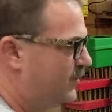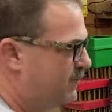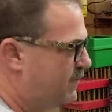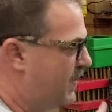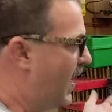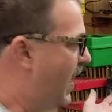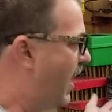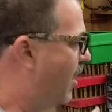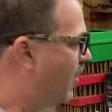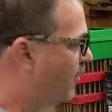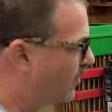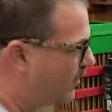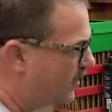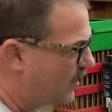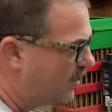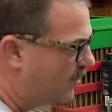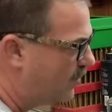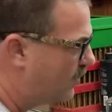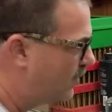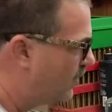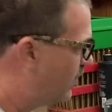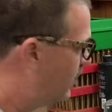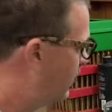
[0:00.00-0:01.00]
power
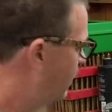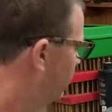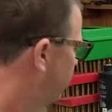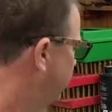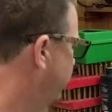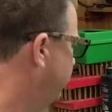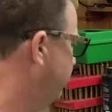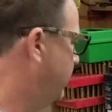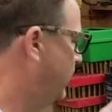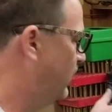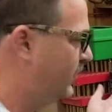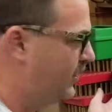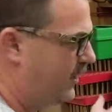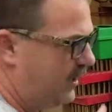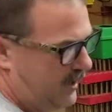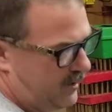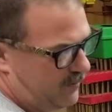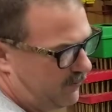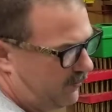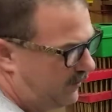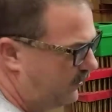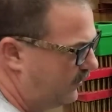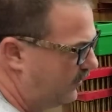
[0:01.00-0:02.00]
don't work, you
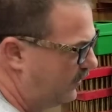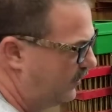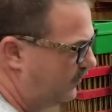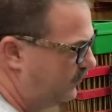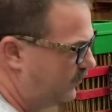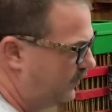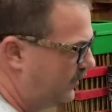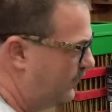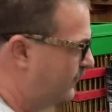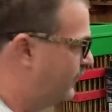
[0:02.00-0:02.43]
can't reload with